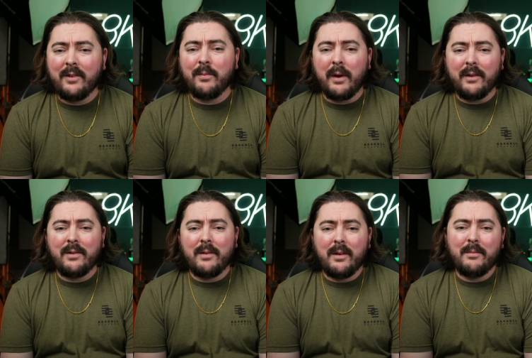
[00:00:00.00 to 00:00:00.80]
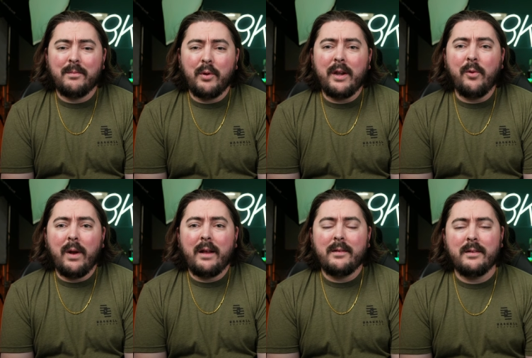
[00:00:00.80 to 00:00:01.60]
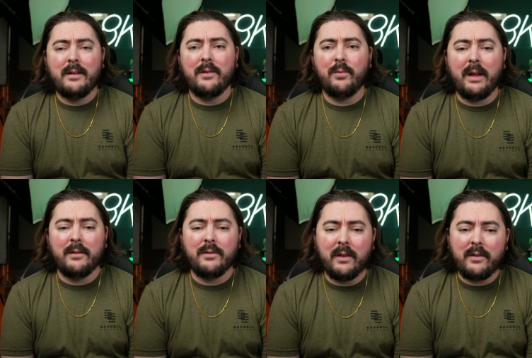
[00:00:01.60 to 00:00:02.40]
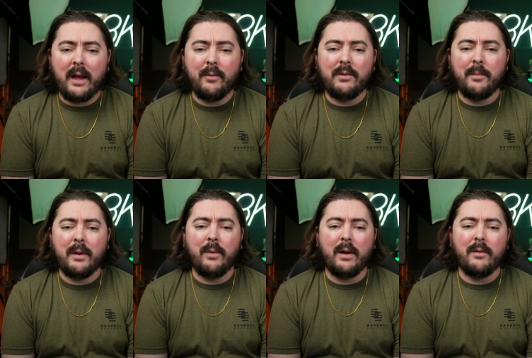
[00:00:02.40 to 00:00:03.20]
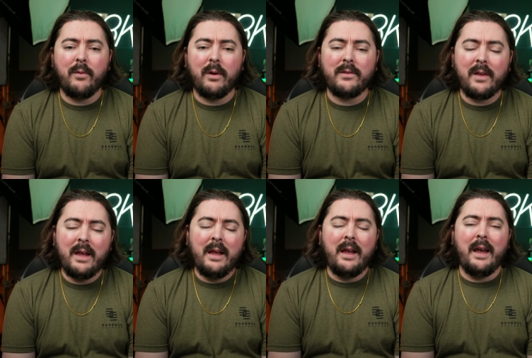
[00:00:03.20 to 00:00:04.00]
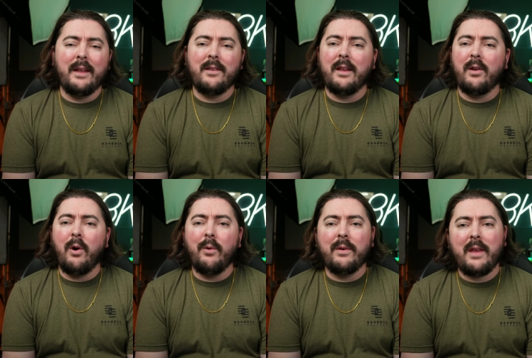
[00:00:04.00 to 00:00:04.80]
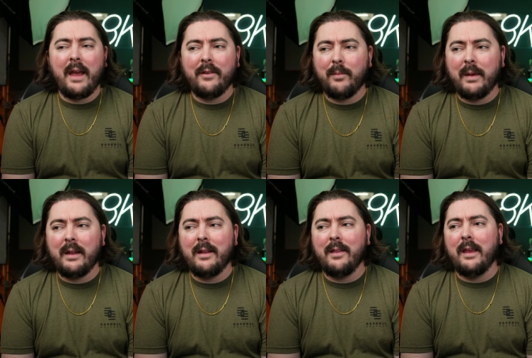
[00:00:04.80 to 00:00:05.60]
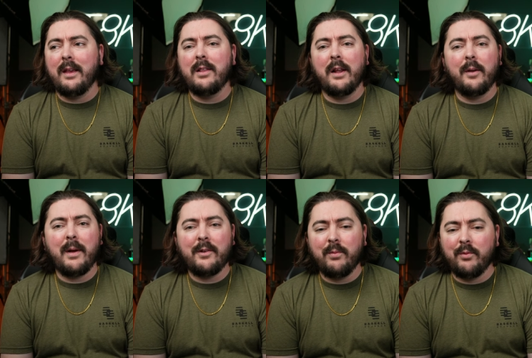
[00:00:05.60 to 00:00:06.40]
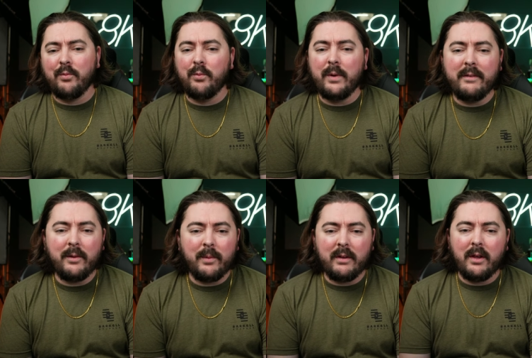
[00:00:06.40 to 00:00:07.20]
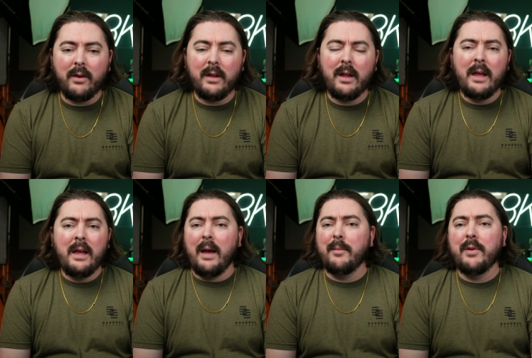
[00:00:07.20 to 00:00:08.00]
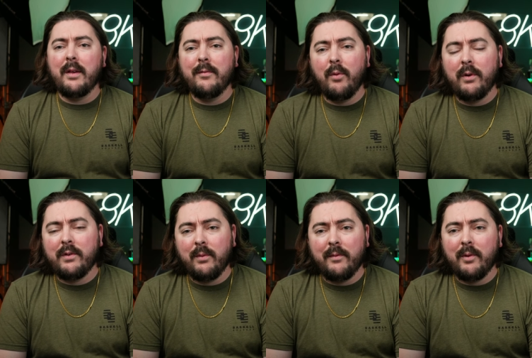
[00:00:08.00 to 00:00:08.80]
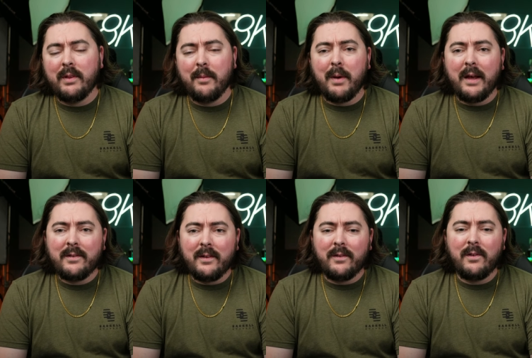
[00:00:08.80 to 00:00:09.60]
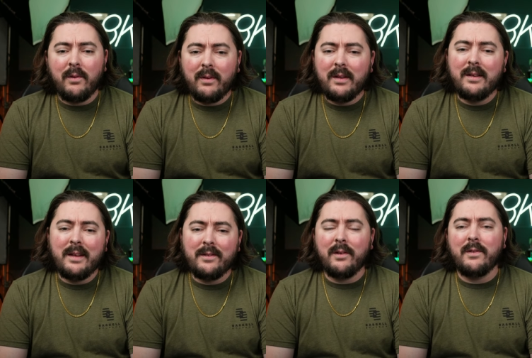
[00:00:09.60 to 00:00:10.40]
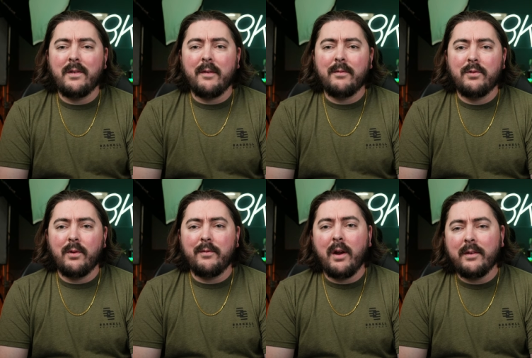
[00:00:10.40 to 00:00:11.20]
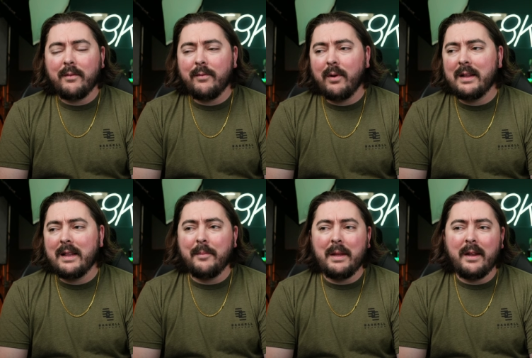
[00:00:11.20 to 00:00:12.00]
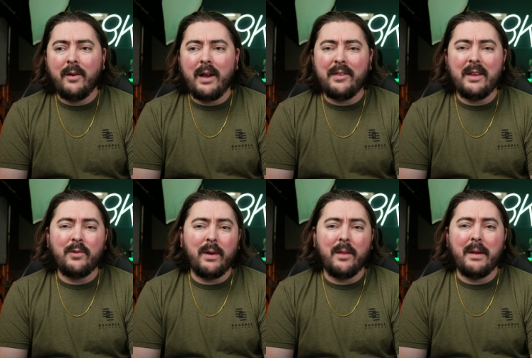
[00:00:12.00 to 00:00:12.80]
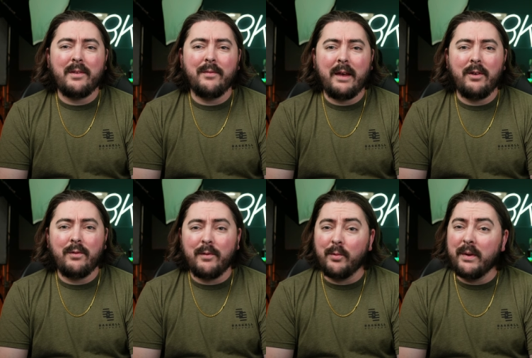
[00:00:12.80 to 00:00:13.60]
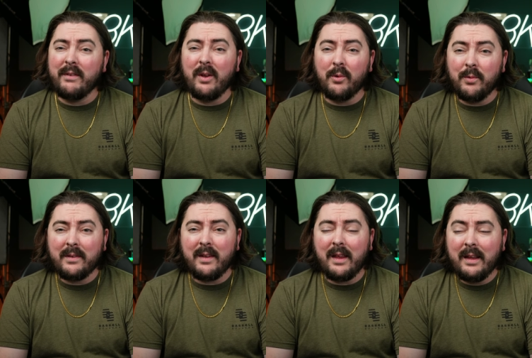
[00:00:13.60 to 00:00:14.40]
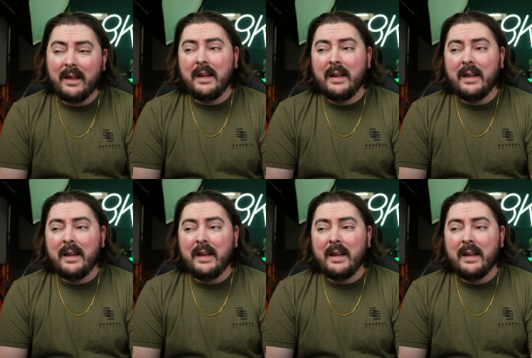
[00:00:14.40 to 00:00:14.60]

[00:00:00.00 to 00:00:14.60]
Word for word: it's priced uh, pretty well as well. So this guy was a big runner for us. Uh, it, it, always has been. The Clermont was really, really good. I'm looking forward to reviewing the Boston soon. It's good stuff. So if you're hunting for it, let me know. I think it's one of the best values for really old whiskey.